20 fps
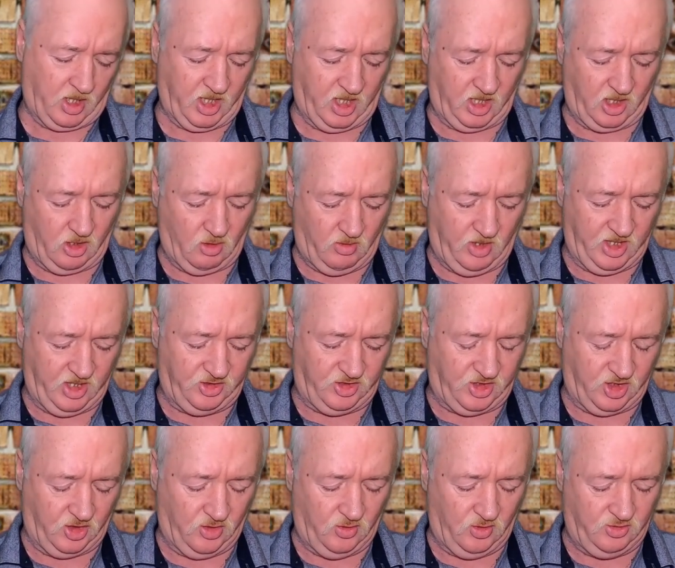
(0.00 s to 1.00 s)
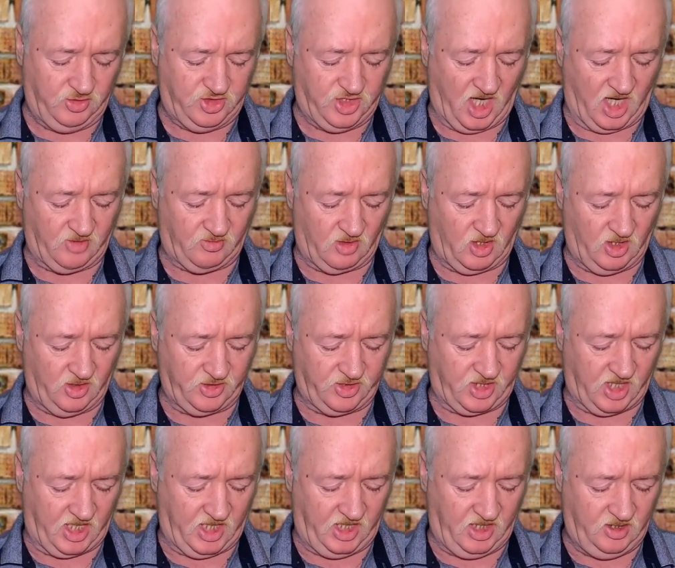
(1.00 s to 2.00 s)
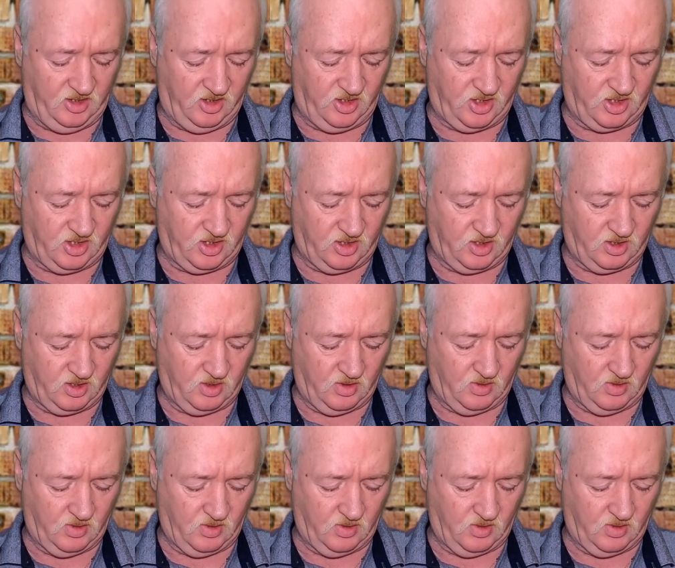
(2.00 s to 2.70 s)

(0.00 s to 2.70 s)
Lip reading: go into general settings.